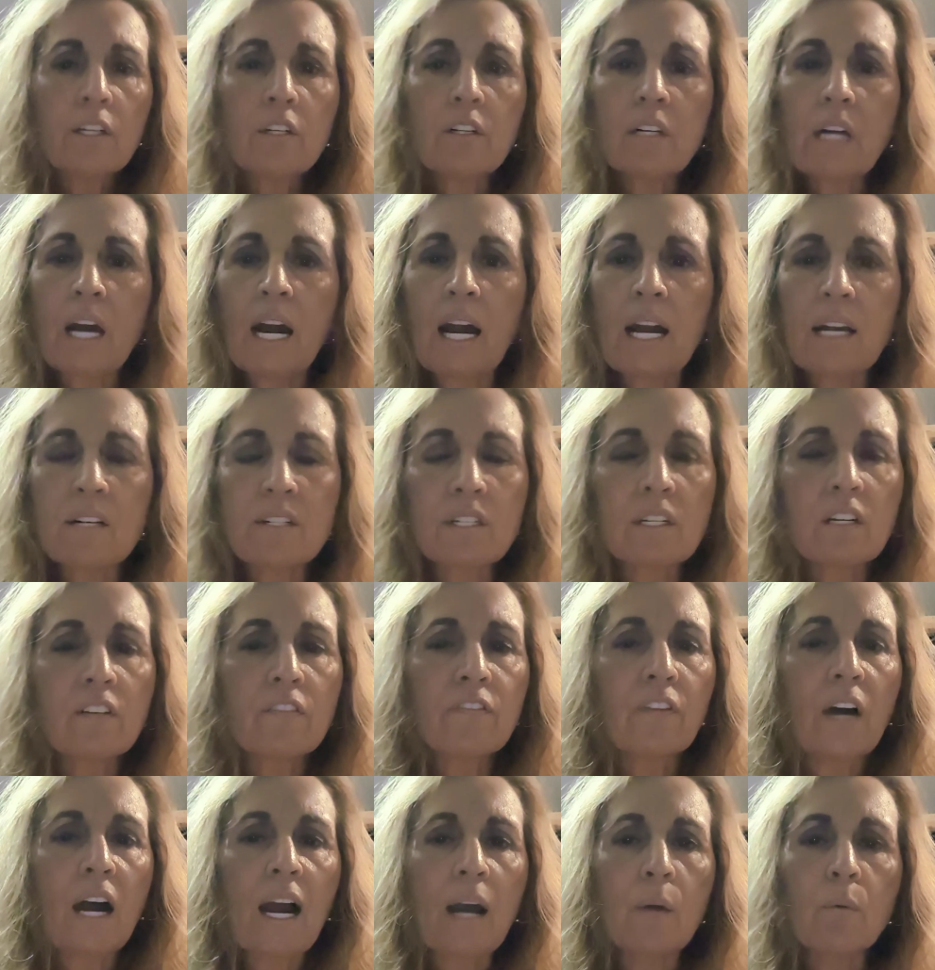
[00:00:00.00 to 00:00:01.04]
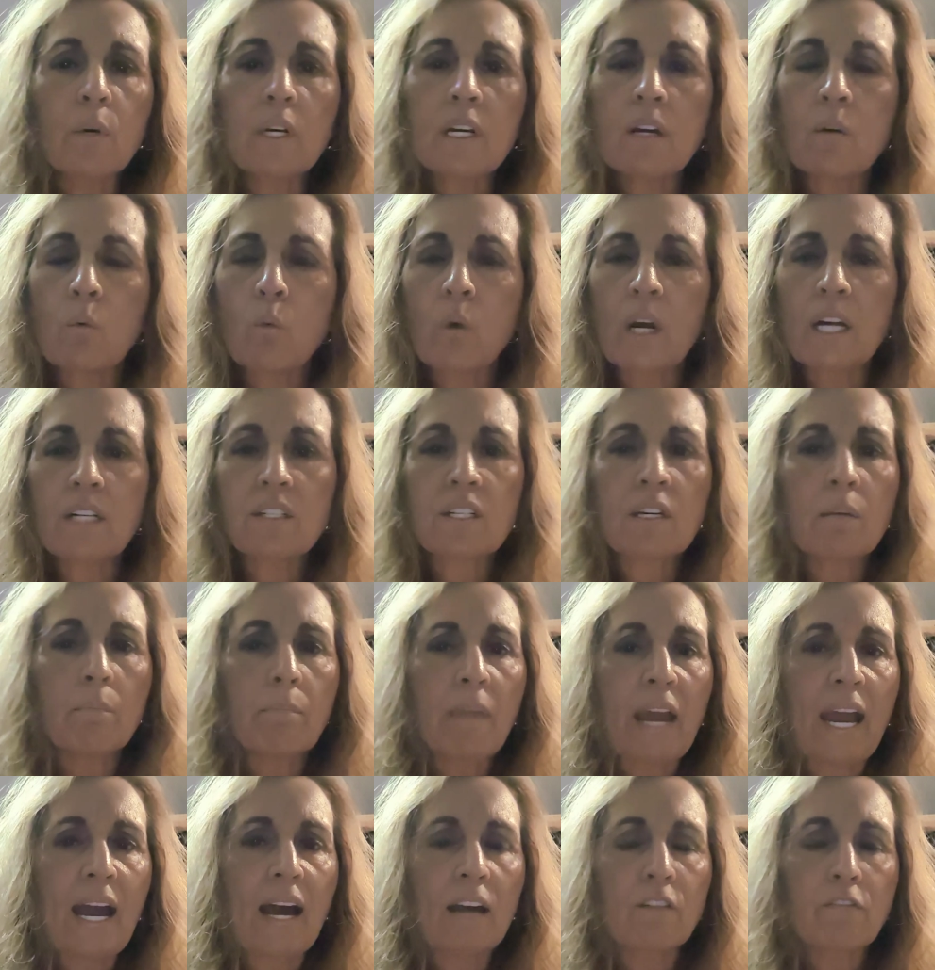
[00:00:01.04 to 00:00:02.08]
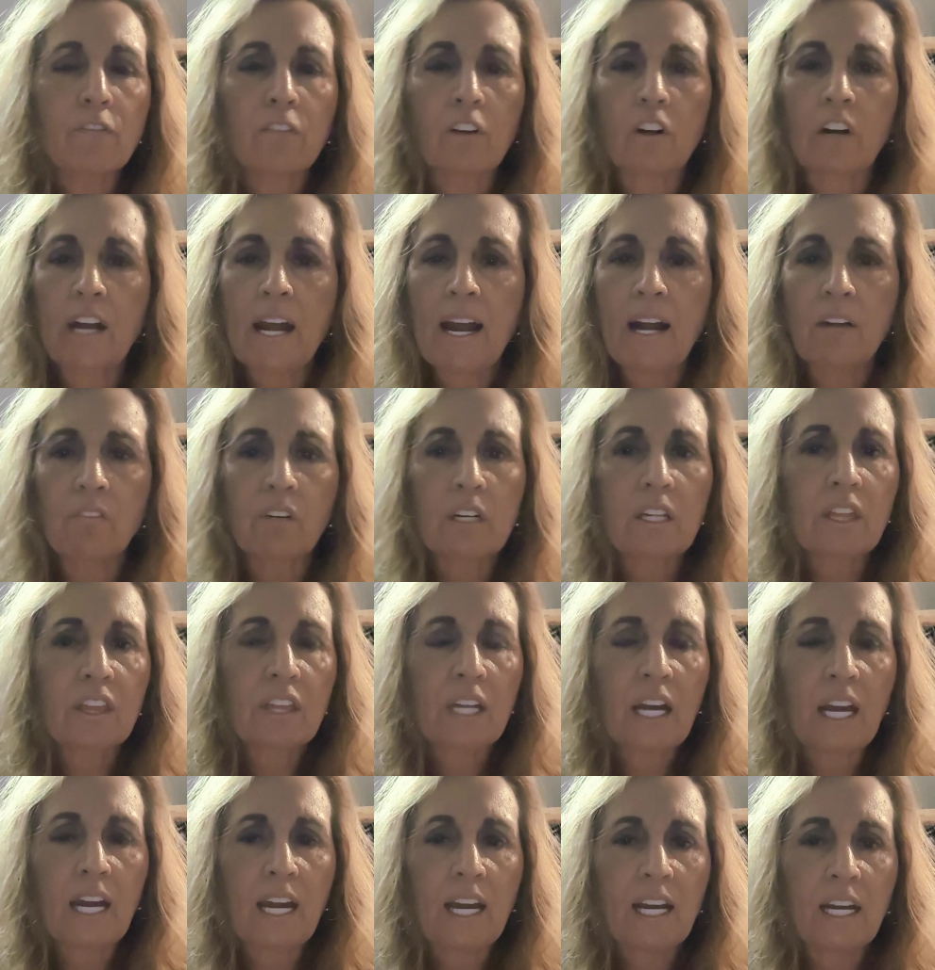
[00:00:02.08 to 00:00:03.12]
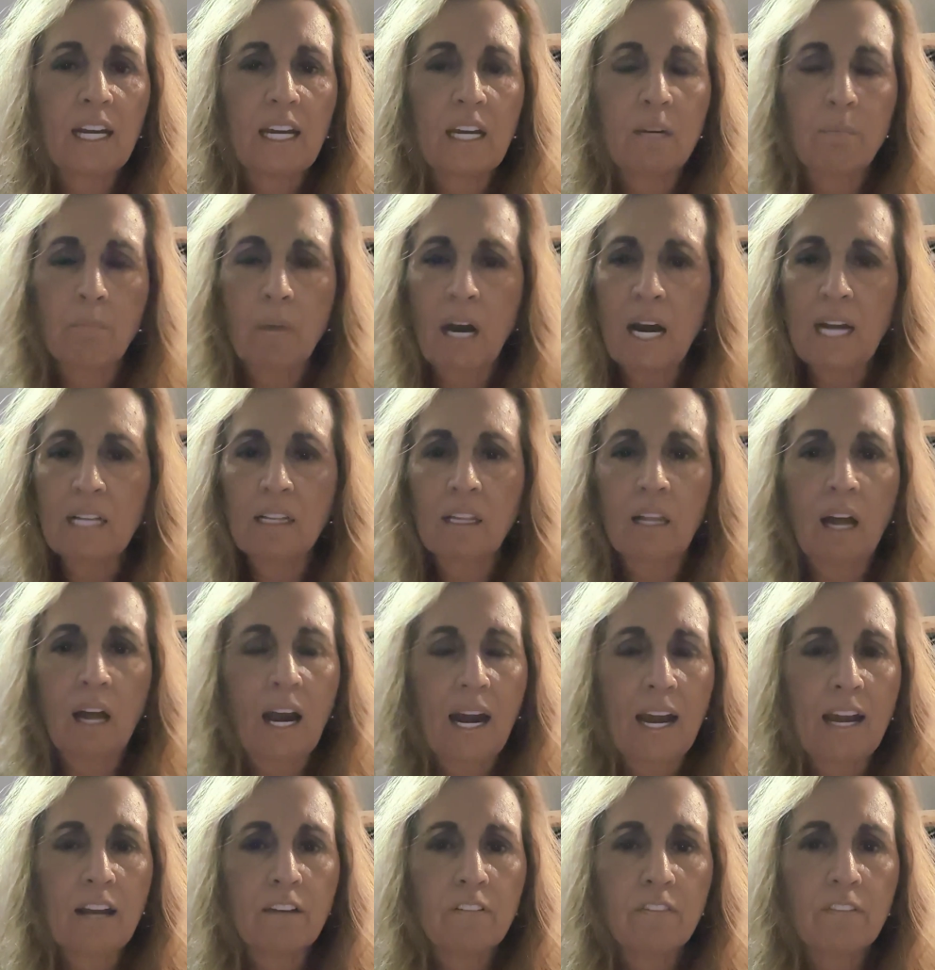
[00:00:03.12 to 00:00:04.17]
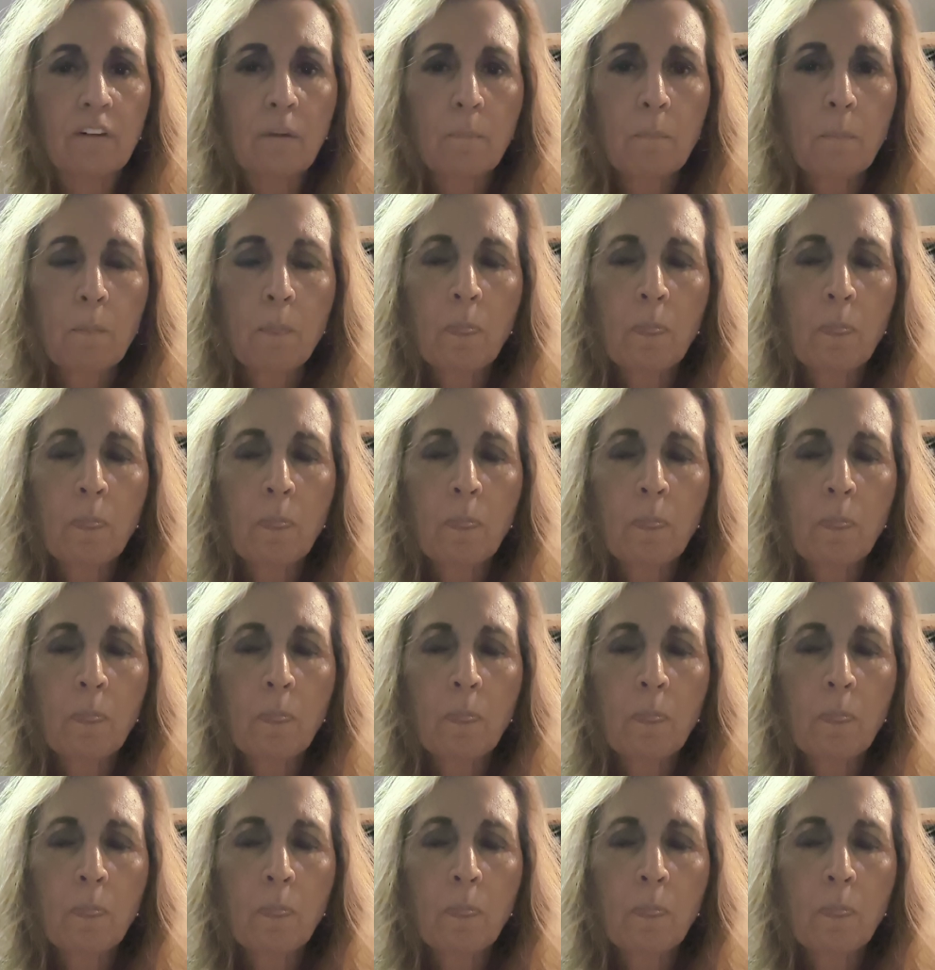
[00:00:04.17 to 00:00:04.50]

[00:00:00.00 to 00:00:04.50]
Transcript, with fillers: You guys, if I would have went to man for everything in my life,